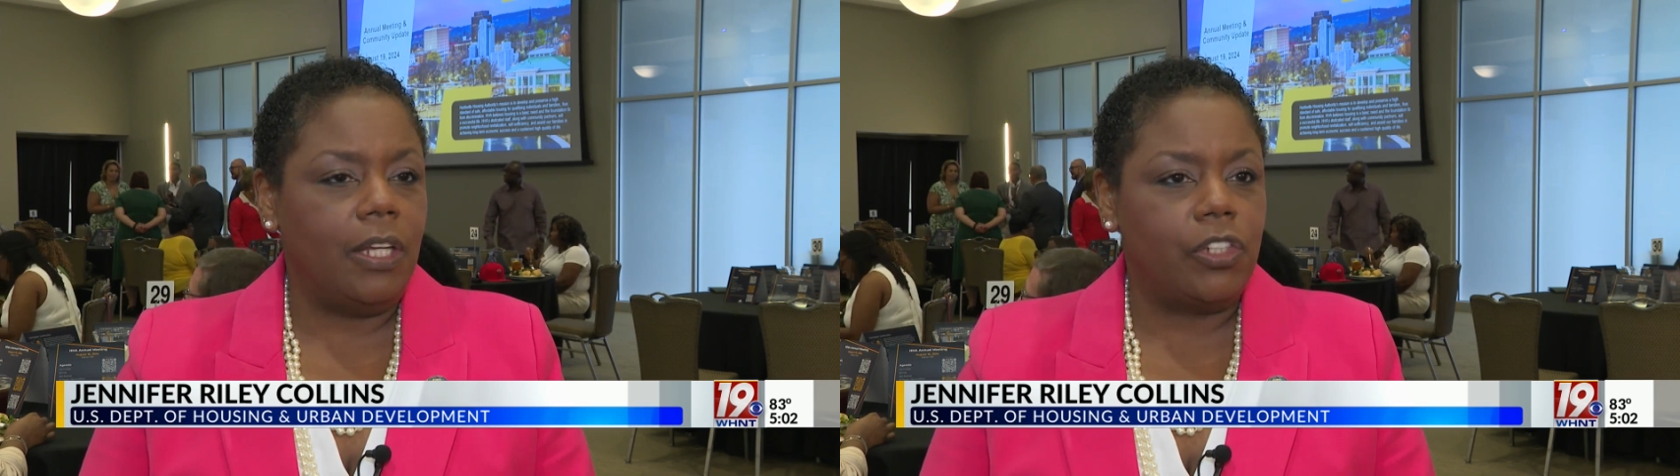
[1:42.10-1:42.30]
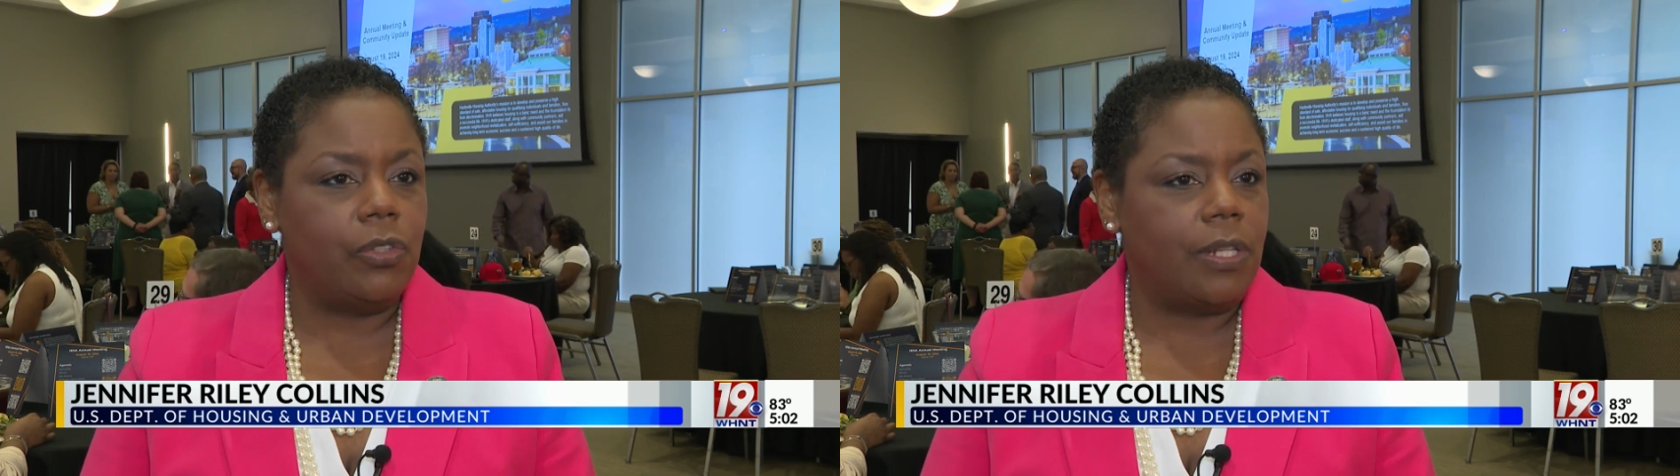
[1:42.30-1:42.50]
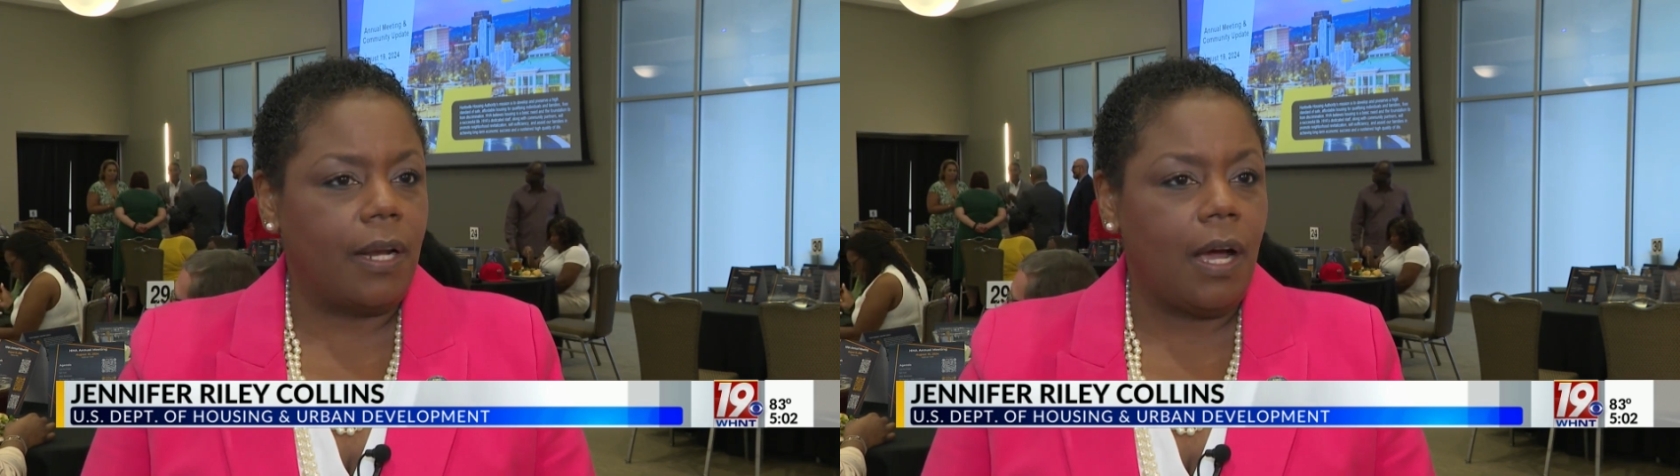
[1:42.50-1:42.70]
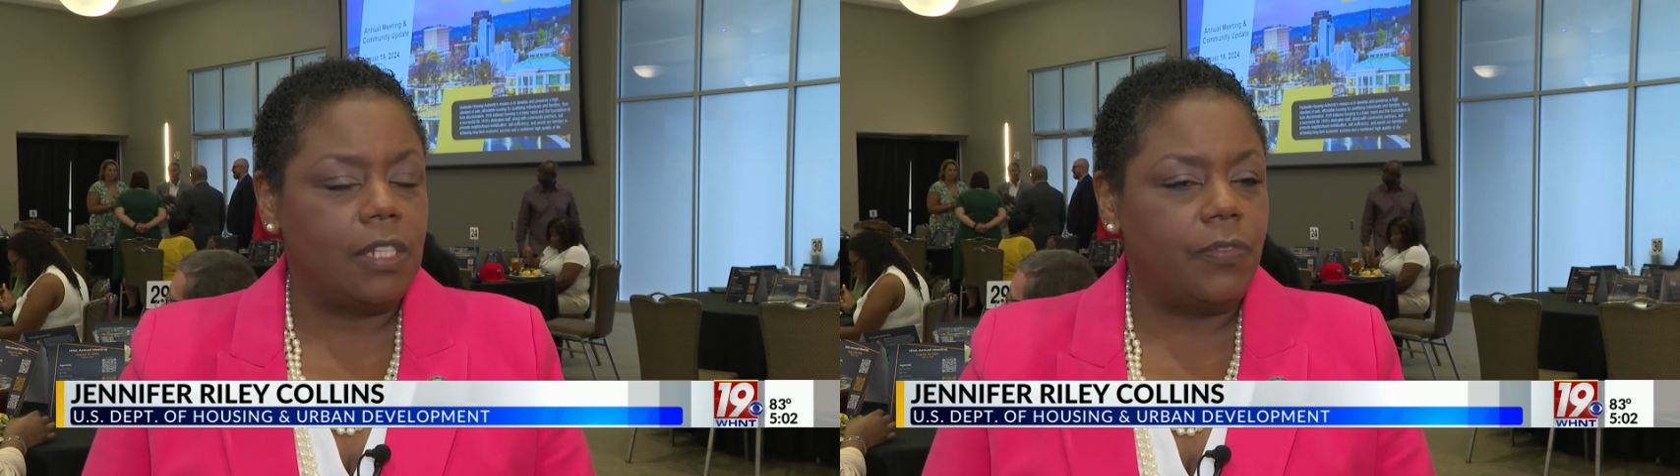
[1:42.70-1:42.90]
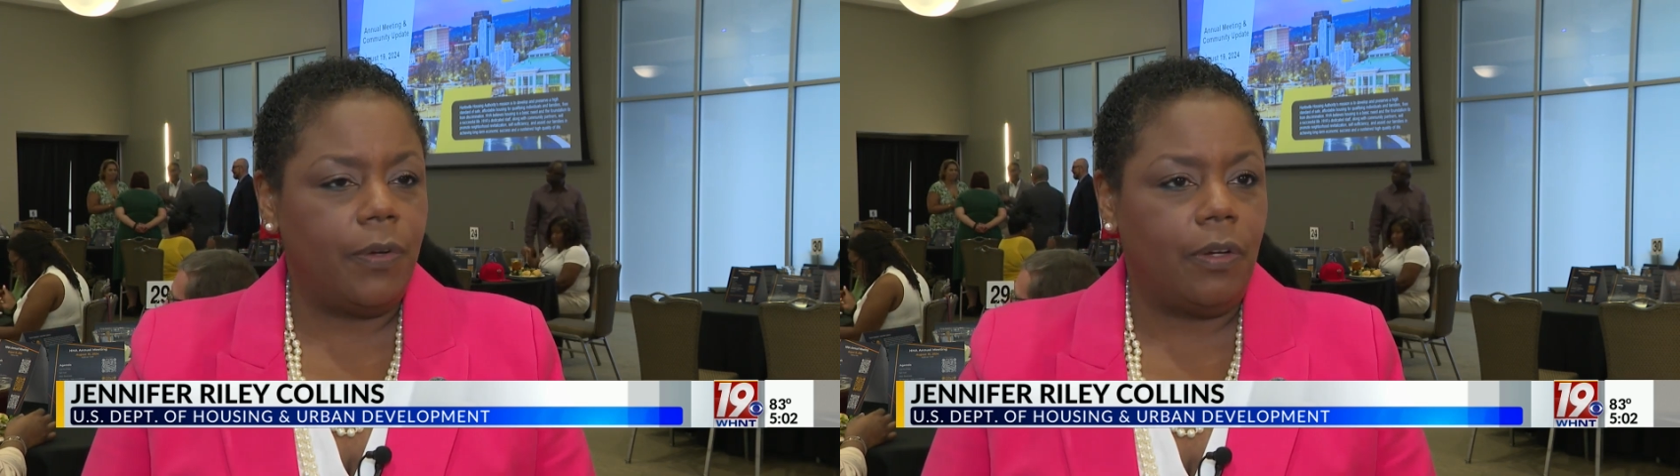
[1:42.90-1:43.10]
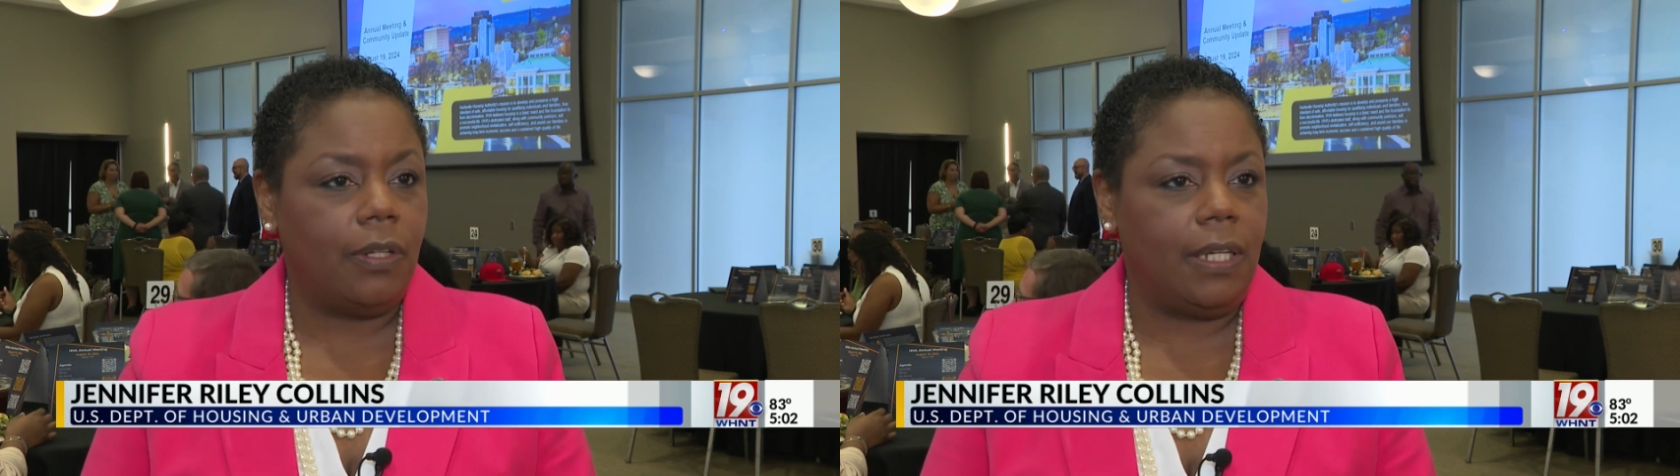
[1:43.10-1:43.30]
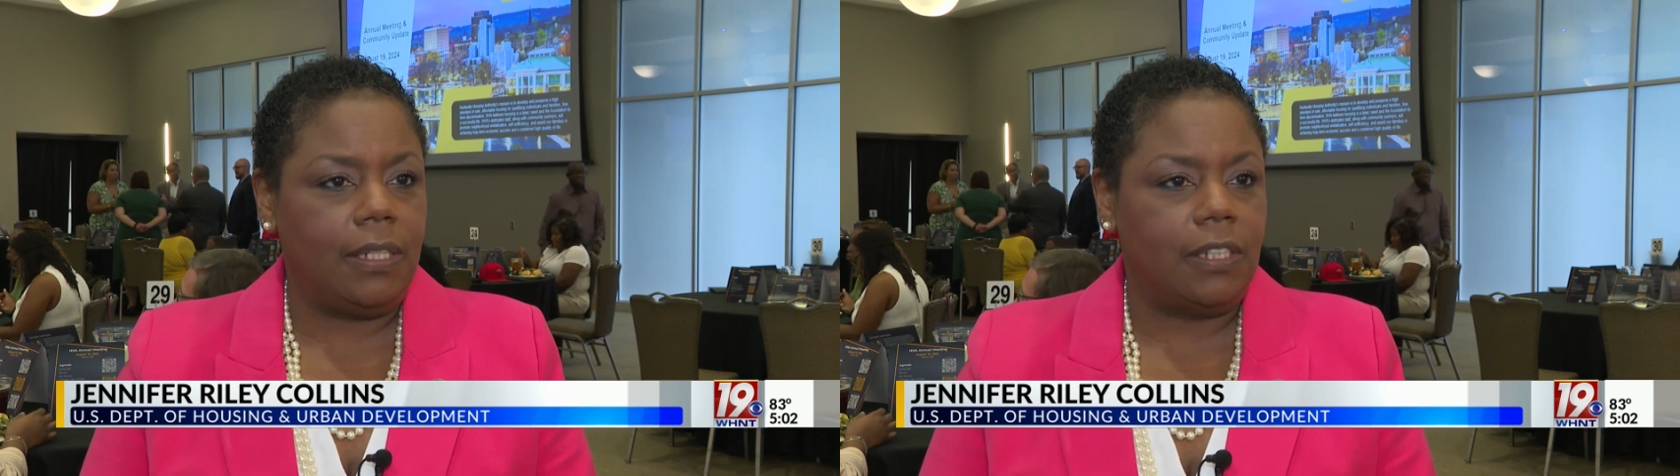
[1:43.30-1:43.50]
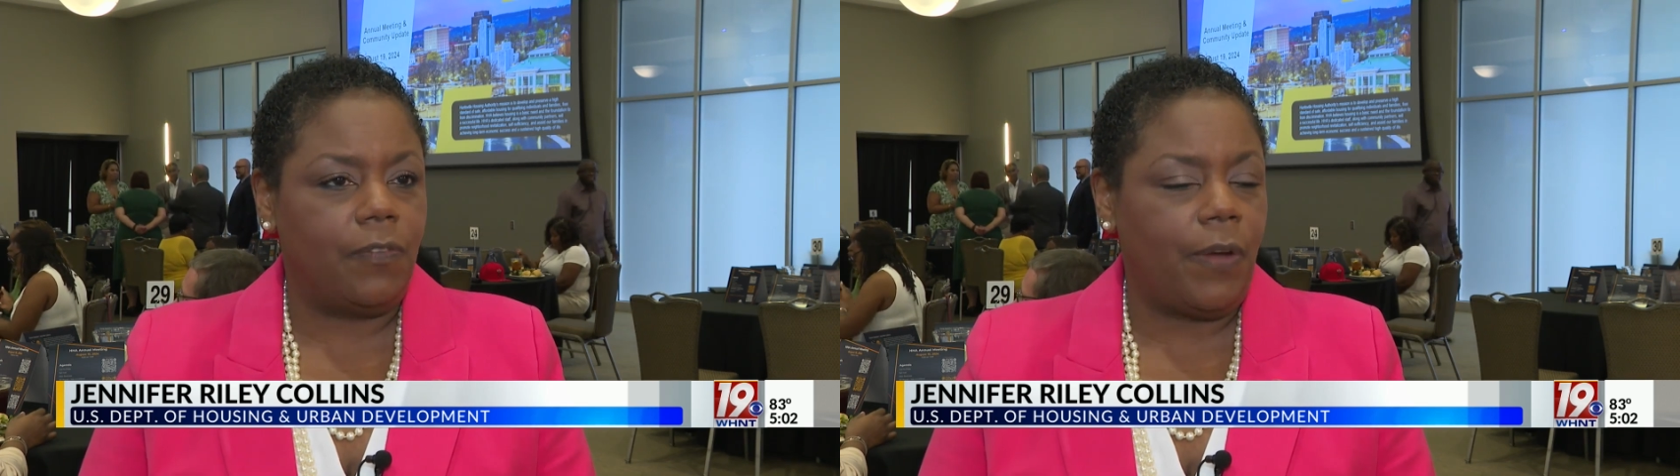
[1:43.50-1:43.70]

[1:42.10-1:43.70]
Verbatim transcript: issues that Huntsville is